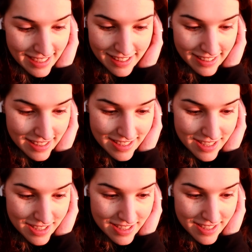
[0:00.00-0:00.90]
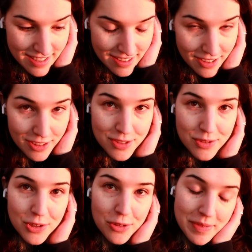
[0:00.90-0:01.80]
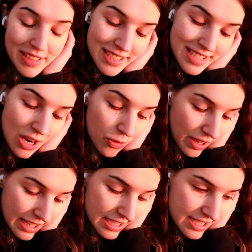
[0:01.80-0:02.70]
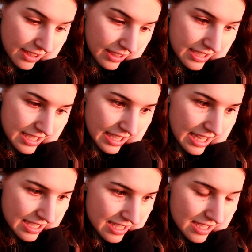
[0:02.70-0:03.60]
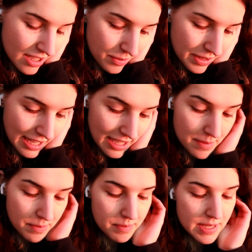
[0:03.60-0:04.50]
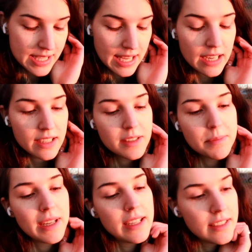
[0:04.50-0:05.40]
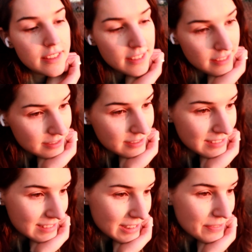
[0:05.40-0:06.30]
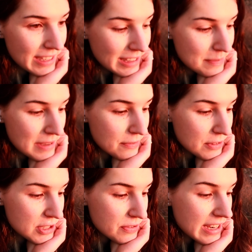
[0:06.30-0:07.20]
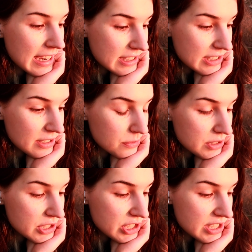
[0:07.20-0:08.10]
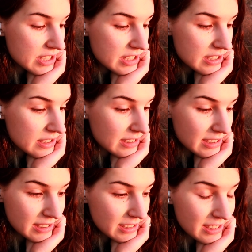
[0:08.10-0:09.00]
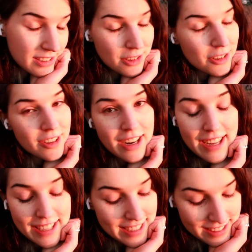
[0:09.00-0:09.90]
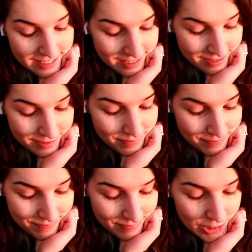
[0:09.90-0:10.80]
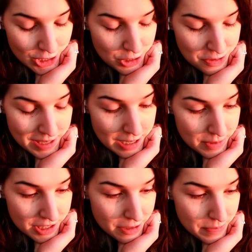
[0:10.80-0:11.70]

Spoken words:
I think this also showed me just how right this all is. Like, yes, on one hand I'm scared, but the fact that my first reaction was just crying shows me how much he